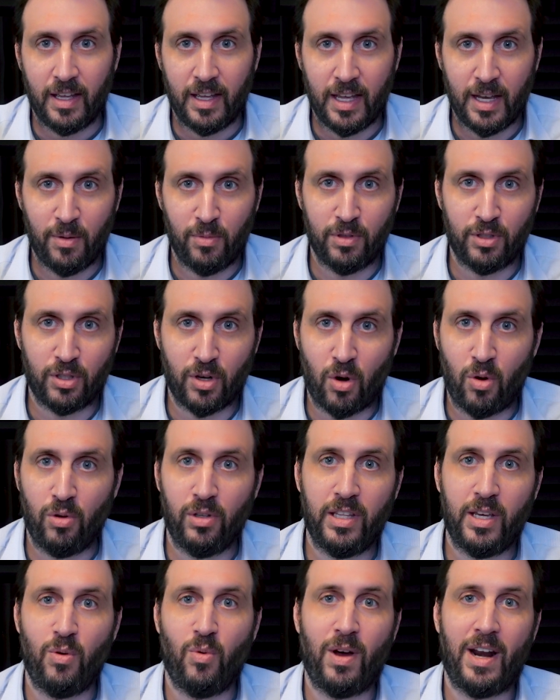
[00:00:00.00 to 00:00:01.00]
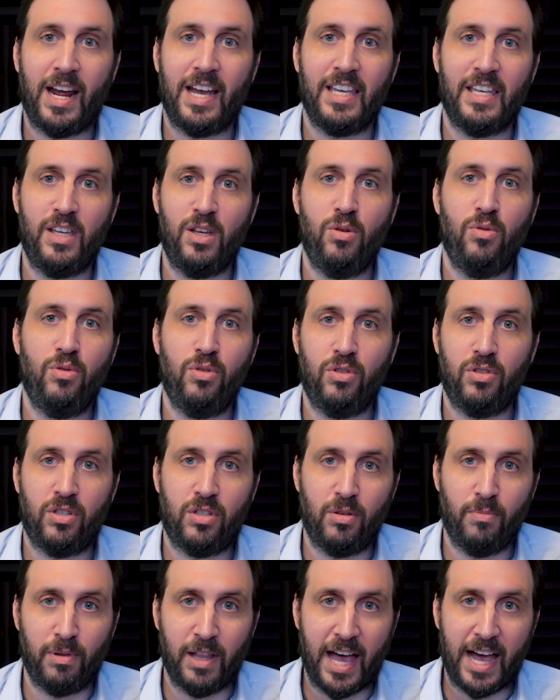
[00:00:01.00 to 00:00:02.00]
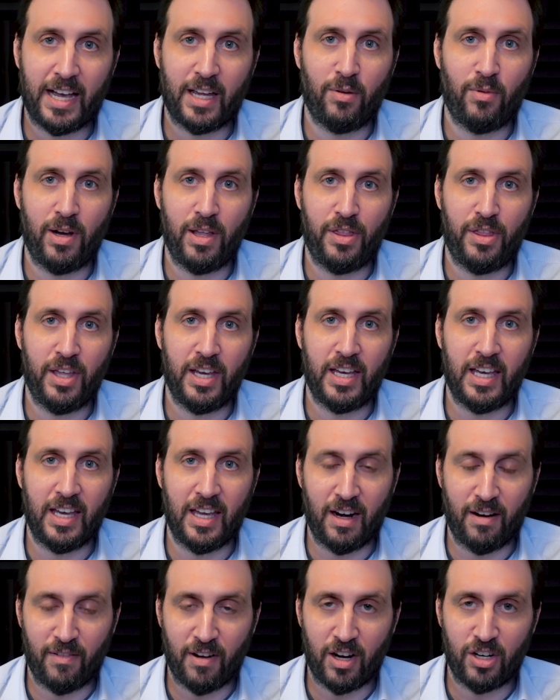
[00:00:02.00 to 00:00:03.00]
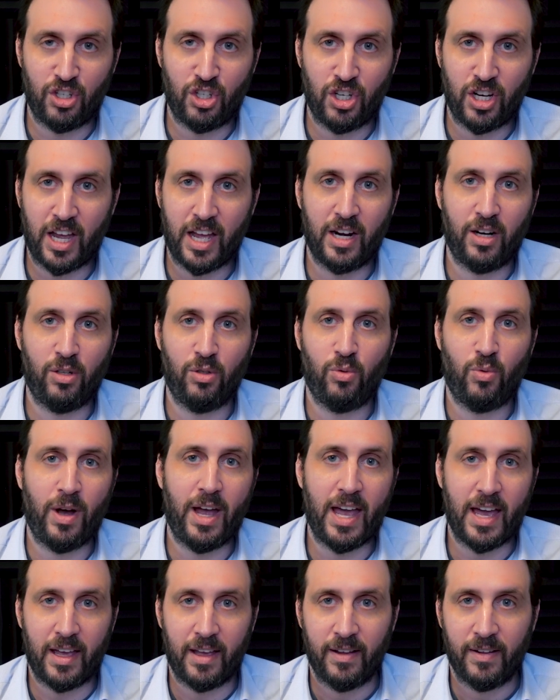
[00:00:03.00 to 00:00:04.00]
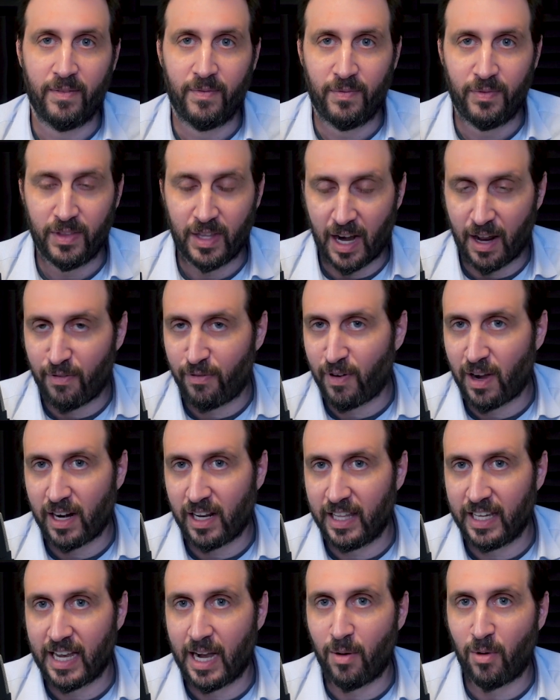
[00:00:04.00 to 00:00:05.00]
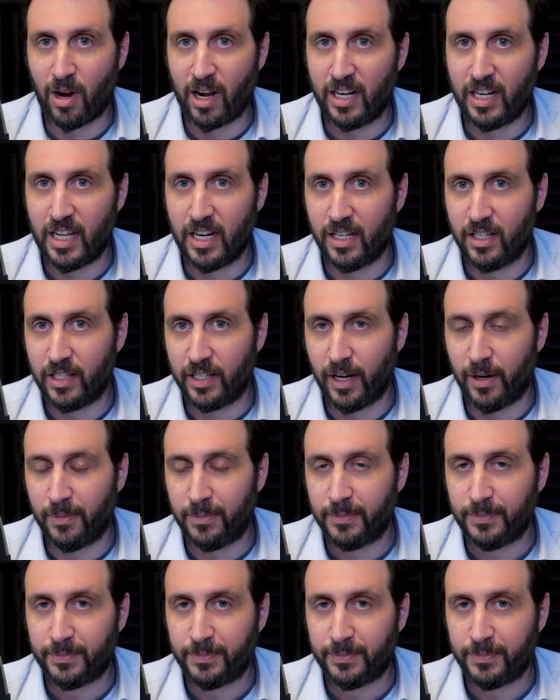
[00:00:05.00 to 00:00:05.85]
It was only when I used black and white thinking in a very channeled way that I finally got where I needed to go.